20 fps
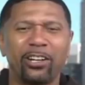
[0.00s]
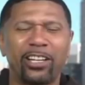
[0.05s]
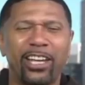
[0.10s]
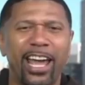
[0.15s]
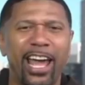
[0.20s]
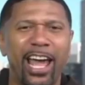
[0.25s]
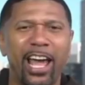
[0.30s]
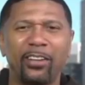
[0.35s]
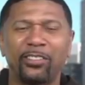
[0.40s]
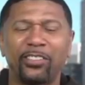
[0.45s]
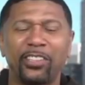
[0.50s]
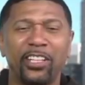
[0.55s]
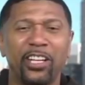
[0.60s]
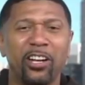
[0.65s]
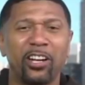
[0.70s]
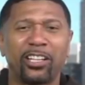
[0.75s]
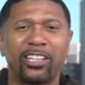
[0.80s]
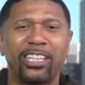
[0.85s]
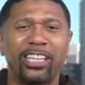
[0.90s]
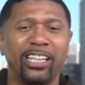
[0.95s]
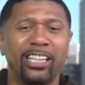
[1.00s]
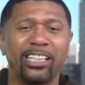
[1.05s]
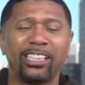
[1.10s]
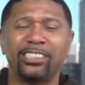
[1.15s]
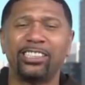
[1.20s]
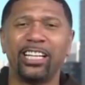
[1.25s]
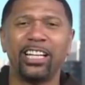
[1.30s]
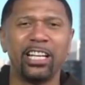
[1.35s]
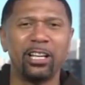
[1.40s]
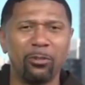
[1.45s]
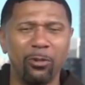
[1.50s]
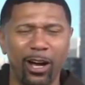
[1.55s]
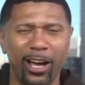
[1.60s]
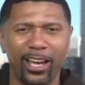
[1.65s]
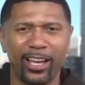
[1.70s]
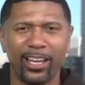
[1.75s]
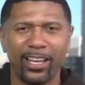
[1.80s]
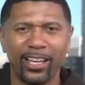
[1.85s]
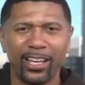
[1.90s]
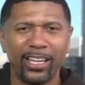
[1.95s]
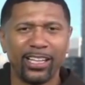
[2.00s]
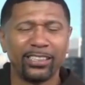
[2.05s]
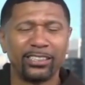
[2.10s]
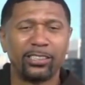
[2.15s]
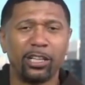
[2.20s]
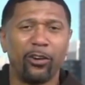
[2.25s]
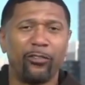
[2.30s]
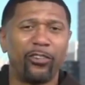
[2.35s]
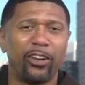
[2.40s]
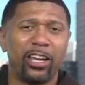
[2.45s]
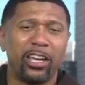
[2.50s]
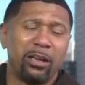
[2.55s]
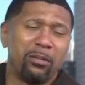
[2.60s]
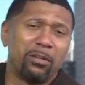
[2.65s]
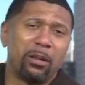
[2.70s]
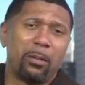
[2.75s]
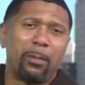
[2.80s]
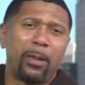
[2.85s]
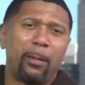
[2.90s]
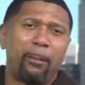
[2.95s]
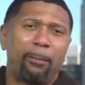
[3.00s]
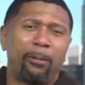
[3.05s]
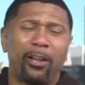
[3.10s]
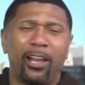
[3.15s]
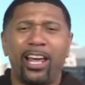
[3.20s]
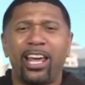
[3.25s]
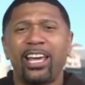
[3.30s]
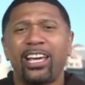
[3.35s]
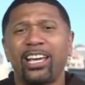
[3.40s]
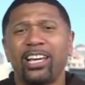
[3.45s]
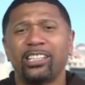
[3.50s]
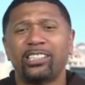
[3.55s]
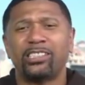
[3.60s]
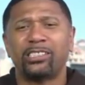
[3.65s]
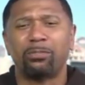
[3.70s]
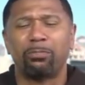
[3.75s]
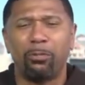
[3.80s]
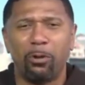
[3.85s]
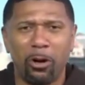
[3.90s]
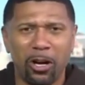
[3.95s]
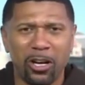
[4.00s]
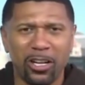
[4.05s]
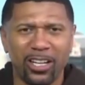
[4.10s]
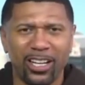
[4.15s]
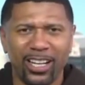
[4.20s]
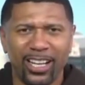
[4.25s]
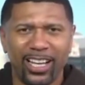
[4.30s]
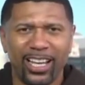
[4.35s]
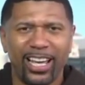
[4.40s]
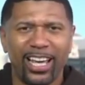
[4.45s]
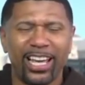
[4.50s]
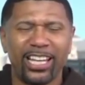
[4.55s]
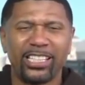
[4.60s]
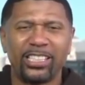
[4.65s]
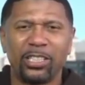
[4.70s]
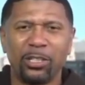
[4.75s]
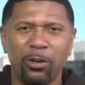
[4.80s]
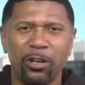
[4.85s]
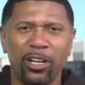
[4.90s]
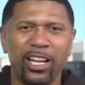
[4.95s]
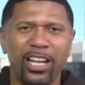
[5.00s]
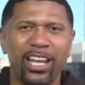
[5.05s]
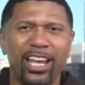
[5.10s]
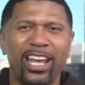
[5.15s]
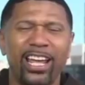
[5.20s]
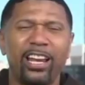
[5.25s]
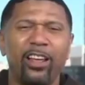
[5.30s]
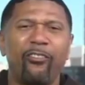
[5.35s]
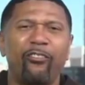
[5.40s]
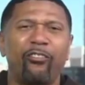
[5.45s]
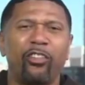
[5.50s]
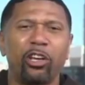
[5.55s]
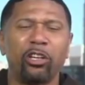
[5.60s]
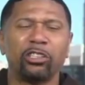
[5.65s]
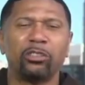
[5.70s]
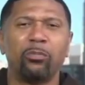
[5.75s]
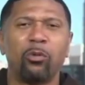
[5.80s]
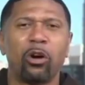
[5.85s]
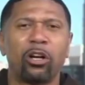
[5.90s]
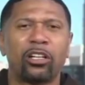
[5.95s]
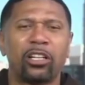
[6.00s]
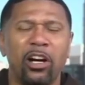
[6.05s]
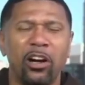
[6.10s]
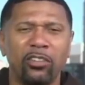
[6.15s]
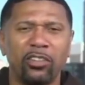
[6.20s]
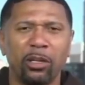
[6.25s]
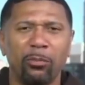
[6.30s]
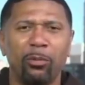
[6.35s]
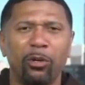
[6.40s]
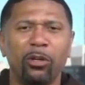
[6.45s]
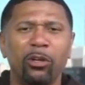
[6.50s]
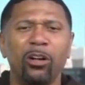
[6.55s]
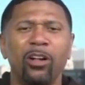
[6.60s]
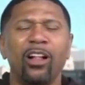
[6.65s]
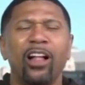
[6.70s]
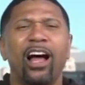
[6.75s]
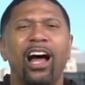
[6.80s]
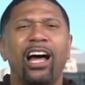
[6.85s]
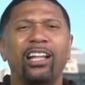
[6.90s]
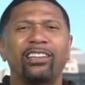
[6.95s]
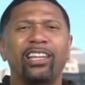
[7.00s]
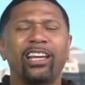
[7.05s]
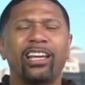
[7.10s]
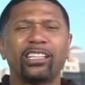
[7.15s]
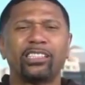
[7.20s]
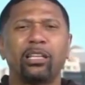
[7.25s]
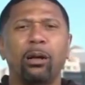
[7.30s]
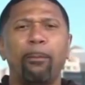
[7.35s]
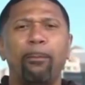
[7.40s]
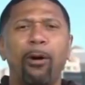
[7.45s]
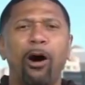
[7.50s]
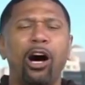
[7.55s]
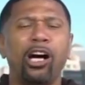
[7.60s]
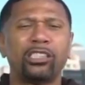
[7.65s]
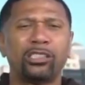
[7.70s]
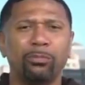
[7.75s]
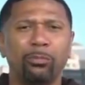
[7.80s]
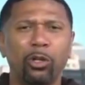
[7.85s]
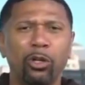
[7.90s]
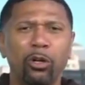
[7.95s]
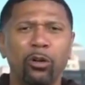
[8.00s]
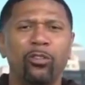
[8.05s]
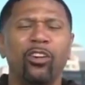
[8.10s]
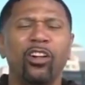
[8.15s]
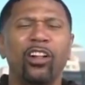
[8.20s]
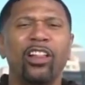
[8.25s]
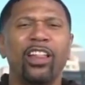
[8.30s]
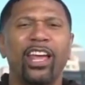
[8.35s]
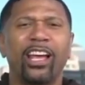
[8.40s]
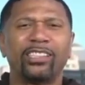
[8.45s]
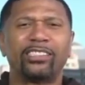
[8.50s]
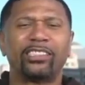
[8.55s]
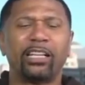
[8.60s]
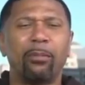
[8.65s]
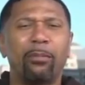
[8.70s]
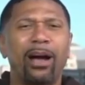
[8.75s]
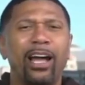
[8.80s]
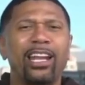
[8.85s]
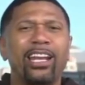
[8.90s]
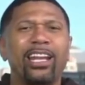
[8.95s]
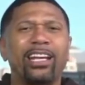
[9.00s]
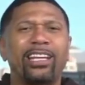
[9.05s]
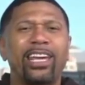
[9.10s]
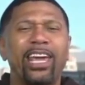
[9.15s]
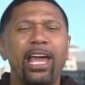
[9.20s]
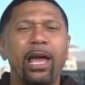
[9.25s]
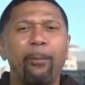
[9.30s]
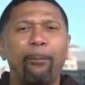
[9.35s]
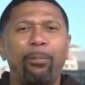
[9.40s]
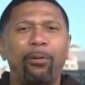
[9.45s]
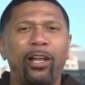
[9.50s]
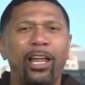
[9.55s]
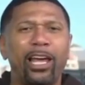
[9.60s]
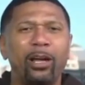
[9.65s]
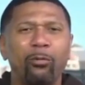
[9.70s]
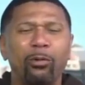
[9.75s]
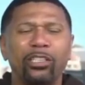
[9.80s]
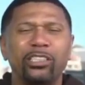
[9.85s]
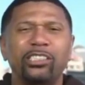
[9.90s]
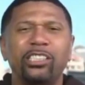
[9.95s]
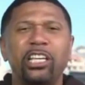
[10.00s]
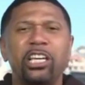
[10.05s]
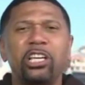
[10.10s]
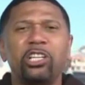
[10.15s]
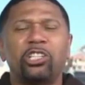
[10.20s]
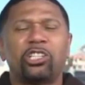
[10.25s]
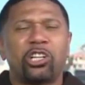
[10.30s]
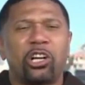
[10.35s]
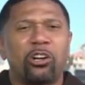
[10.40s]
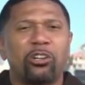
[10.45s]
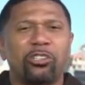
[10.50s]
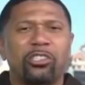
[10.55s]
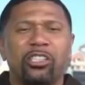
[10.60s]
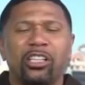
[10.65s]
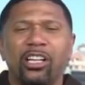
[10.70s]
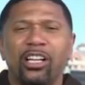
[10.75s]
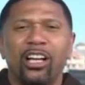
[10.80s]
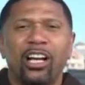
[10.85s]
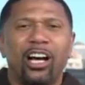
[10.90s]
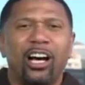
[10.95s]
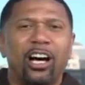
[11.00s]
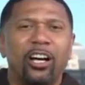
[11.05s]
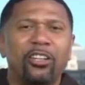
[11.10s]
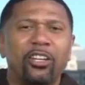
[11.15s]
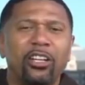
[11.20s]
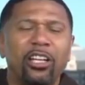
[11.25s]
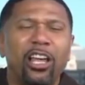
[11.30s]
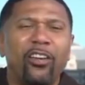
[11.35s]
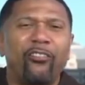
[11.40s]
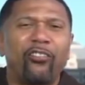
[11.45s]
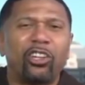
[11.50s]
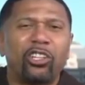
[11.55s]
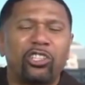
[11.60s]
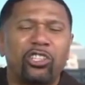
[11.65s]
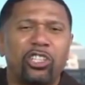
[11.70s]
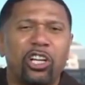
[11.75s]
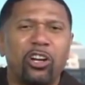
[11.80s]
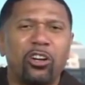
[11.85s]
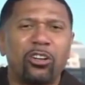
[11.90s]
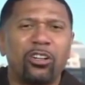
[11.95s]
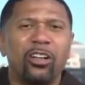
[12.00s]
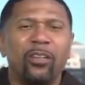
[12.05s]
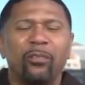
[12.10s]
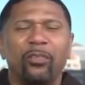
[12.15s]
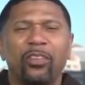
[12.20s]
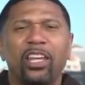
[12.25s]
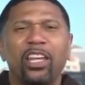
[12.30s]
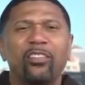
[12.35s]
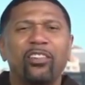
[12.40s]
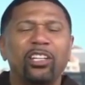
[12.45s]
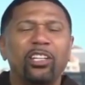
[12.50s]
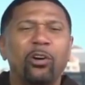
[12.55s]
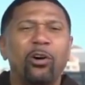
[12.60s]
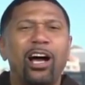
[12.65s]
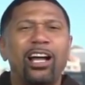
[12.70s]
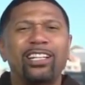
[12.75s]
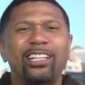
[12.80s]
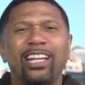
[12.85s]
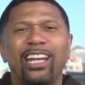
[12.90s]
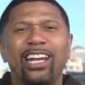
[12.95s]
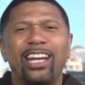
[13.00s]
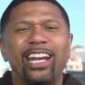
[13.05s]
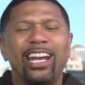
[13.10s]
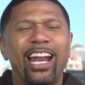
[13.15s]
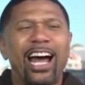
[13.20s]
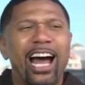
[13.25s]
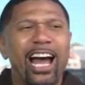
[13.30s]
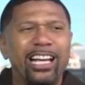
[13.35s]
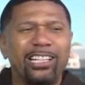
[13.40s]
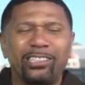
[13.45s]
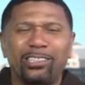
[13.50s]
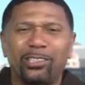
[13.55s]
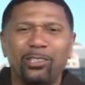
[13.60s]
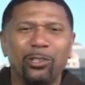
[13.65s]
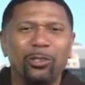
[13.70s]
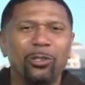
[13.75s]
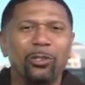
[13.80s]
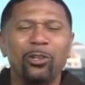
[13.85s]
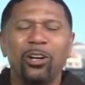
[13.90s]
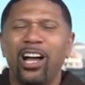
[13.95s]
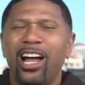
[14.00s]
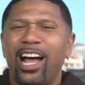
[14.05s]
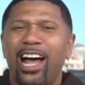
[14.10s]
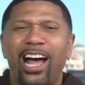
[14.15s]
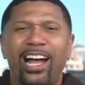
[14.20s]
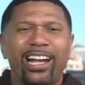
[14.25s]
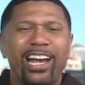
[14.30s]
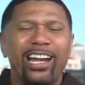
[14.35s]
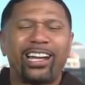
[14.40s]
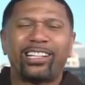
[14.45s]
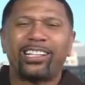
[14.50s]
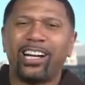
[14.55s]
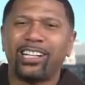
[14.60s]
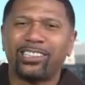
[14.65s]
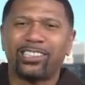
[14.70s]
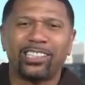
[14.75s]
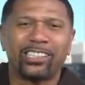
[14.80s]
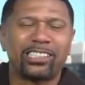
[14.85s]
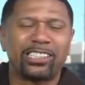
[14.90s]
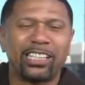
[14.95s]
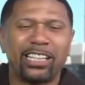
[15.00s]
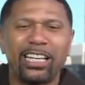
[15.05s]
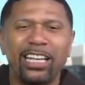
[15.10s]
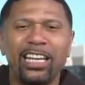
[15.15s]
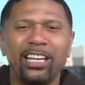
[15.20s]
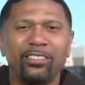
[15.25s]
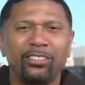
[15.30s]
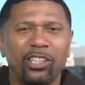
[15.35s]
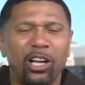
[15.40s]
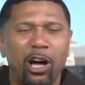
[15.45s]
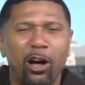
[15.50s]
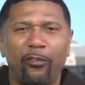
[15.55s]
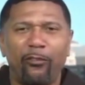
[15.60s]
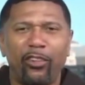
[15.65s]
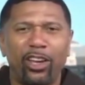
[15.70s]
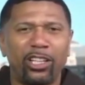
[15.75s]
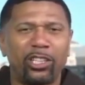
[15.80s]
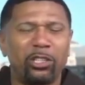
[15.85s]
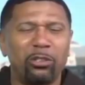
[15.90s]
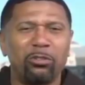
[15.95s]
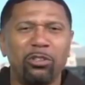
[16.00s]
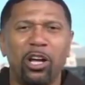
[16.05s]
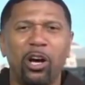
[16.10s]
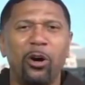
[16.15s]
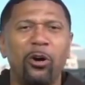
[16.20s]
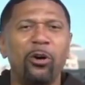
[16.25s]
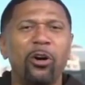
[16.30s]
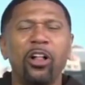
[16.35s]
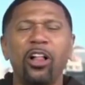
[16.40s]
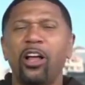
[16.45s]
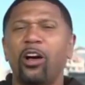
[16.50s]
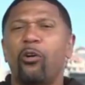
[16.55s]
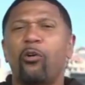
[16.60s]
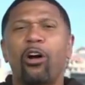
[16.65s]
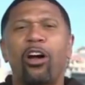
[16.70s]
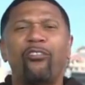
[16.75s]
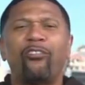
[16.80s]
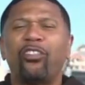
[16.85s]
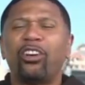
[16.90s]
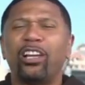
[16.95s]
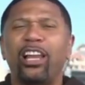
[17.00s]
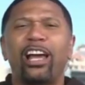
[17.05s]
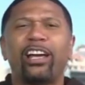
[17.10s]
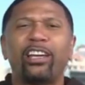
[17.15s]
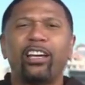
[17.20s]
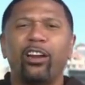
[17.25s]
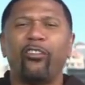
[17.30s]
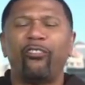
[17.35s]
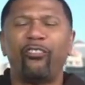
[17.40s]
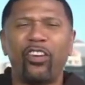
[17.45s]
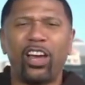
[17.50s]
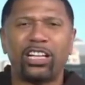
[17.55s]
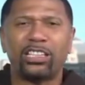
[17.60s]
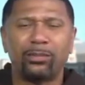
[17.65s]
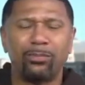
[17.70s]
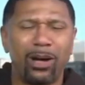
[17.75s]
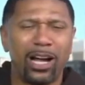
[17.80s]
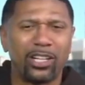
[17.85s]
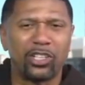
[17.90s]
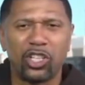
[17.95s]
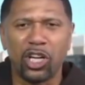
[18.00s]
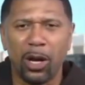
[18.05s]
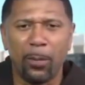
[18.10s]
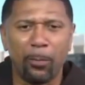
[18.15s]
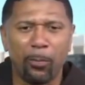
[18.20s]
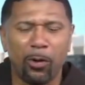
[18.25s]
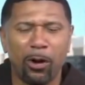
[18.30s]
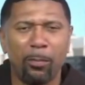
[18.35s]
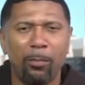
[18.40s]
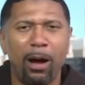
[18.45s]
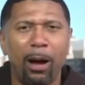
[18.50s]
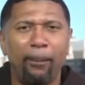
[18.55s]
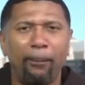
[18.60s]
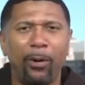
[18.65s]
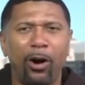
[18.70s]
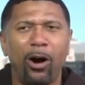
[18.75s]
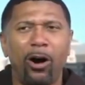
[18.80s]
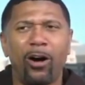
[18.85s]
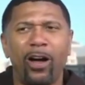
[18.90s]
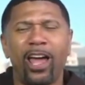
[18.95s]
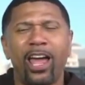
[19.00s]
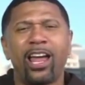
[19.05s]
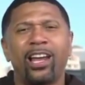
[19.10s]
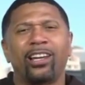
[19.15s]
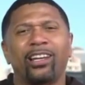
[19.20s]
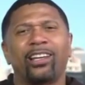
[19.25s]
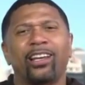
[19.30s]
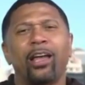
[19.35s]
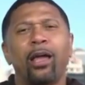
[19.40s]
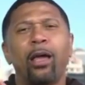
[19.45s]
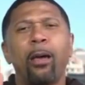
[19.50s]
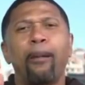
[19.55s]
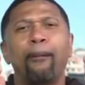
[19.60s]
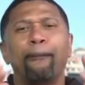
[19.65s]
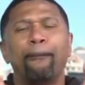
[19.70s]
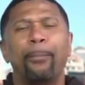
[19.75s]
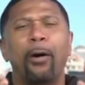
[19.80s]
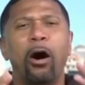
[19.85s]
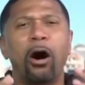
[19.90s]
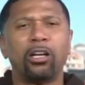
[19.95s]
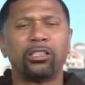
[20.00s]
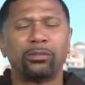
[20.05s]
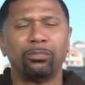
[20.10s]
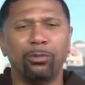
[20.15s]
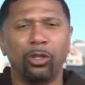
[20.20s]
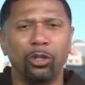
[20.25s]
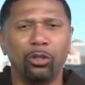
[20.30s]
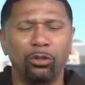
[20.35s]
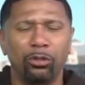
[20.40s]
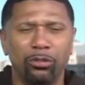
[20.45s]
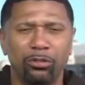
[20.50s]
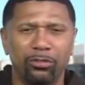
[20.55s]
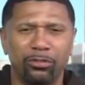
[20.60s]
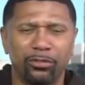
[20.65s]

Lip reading: calves and their Achilles anyway. So for him to be playing his sport and doing it and it feels more comfortable, I think it's a boss move. And somebody that can't play with T-shirts underneath his shirt, even though I did it in high school, I got to cut the sleeves off, as you know, or I feel like it affects my jumper and my ball handling. Boss move.